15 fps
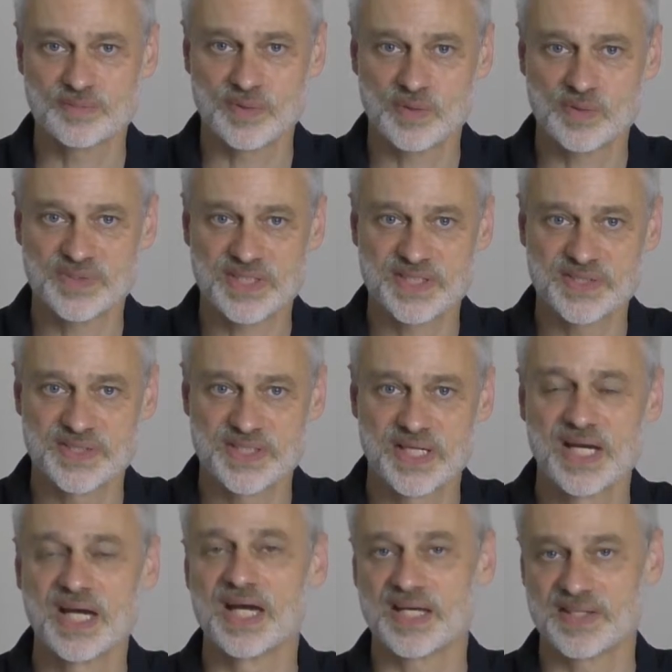process,
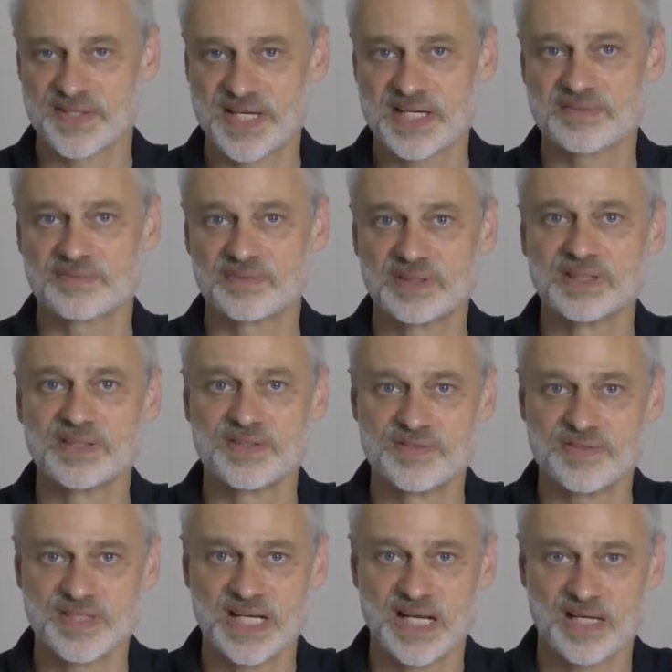and therefore the
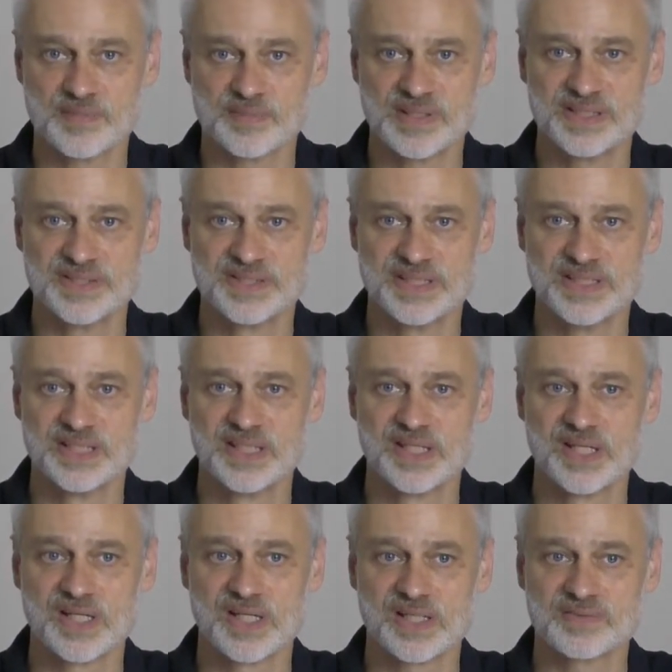reliability
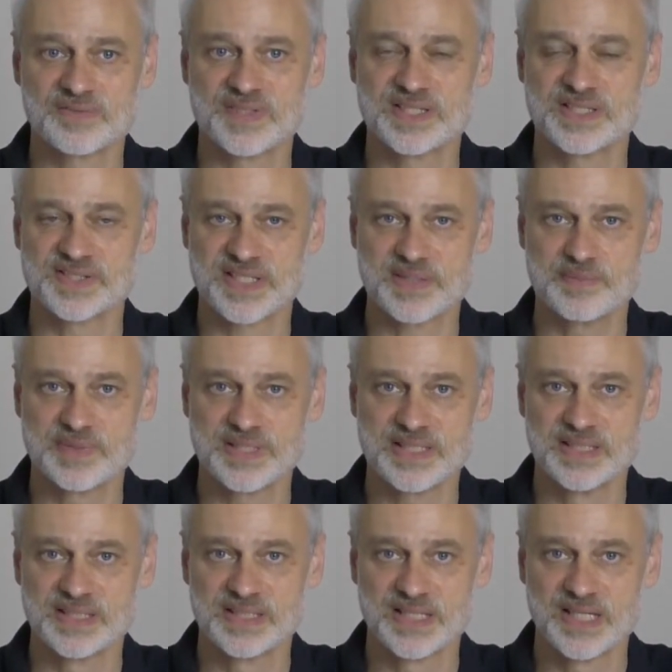of the assembly,
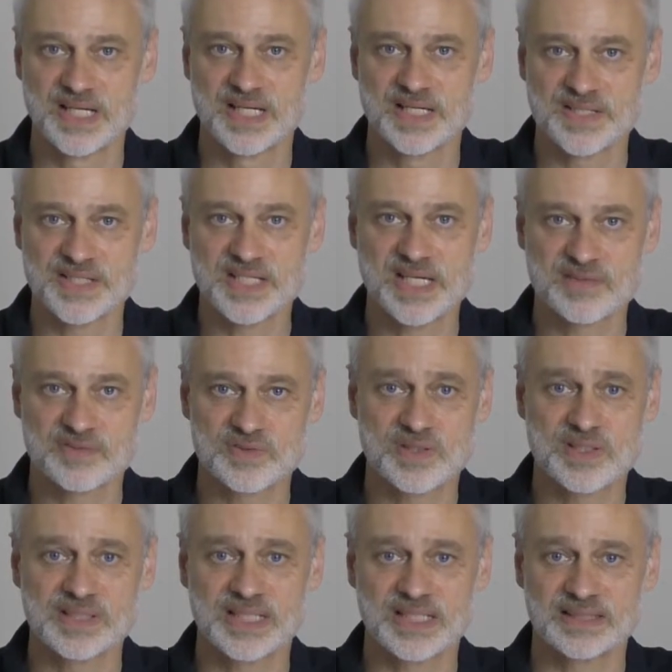the
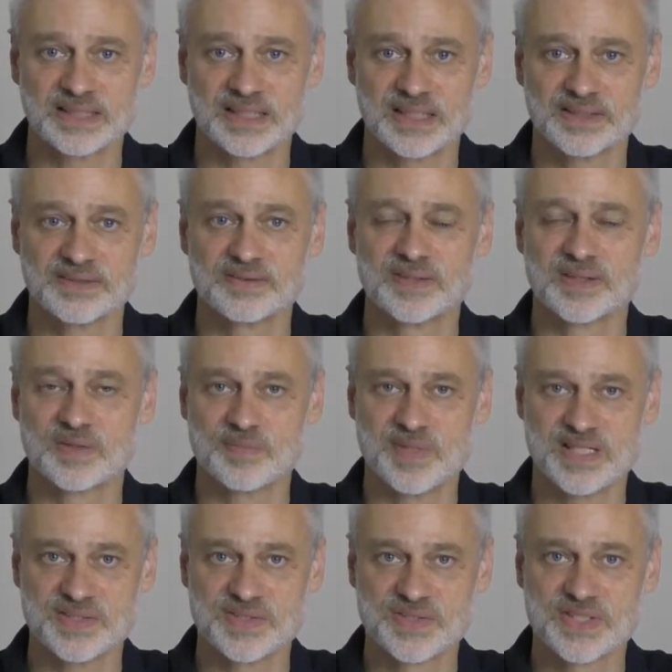GFCore guideline
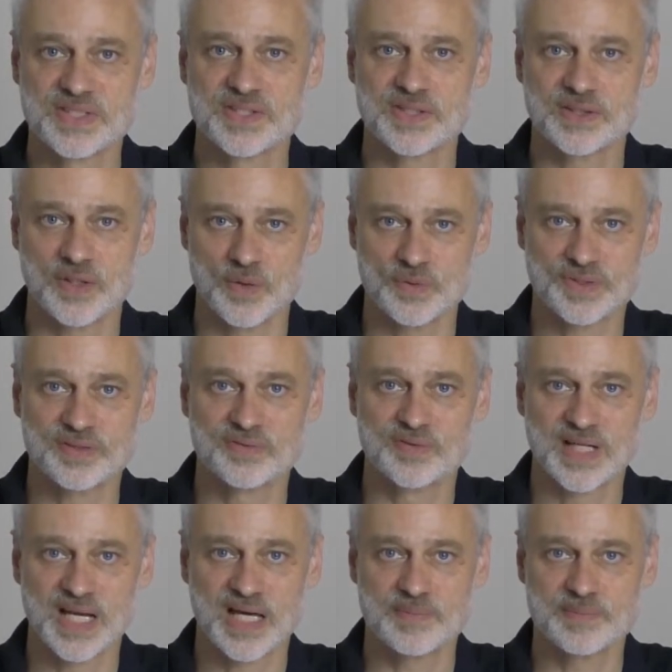recommends the coating
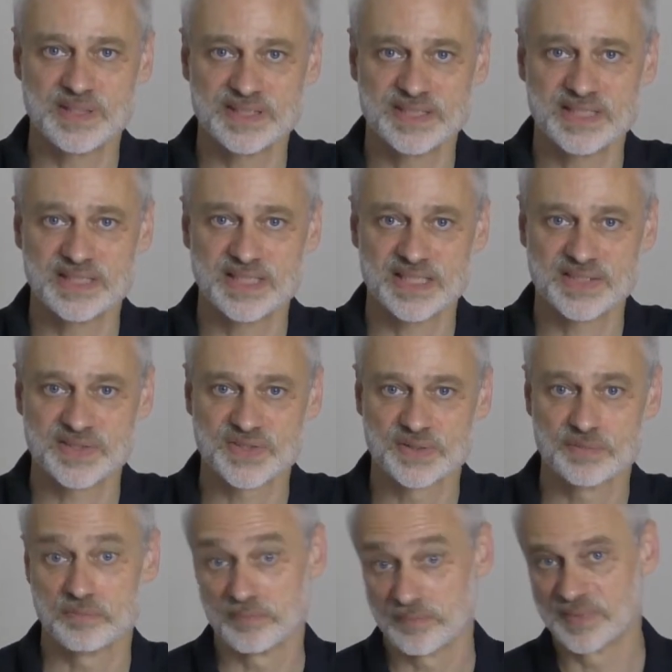reliability test.
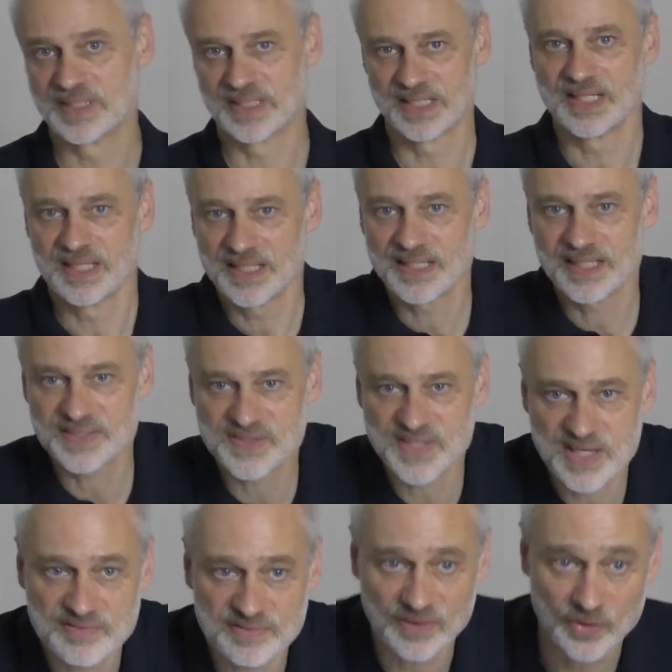Let's
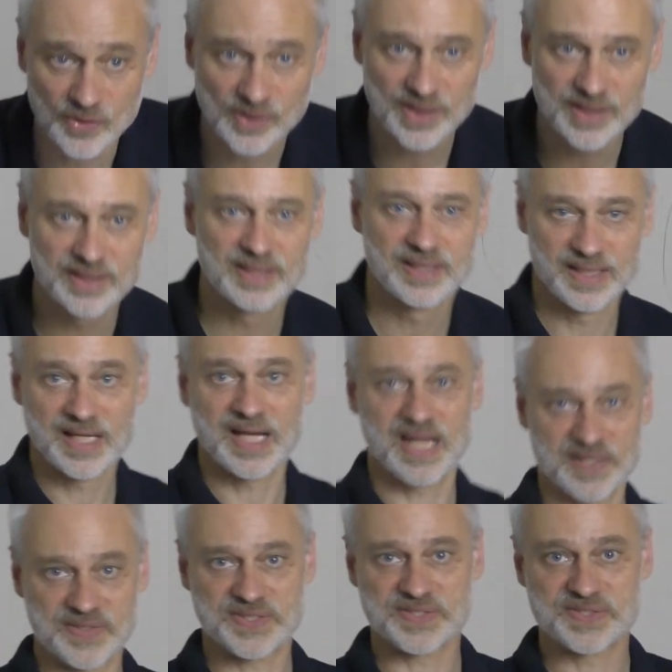have a look
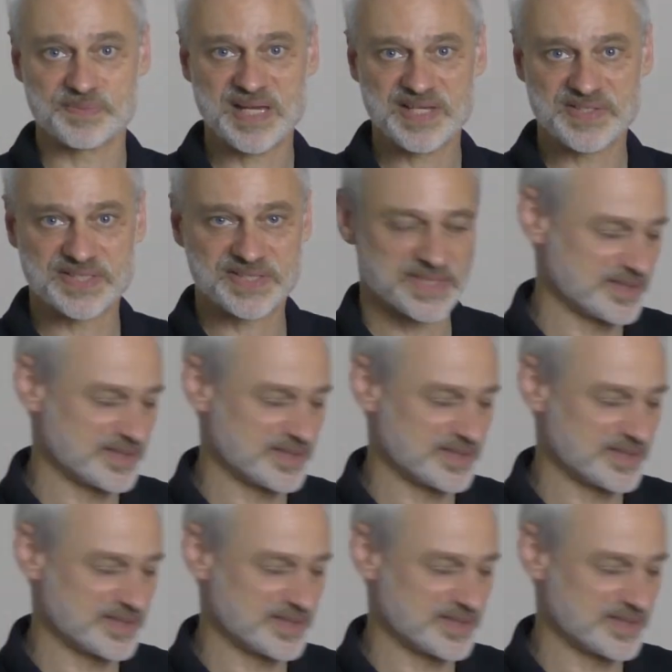at this method.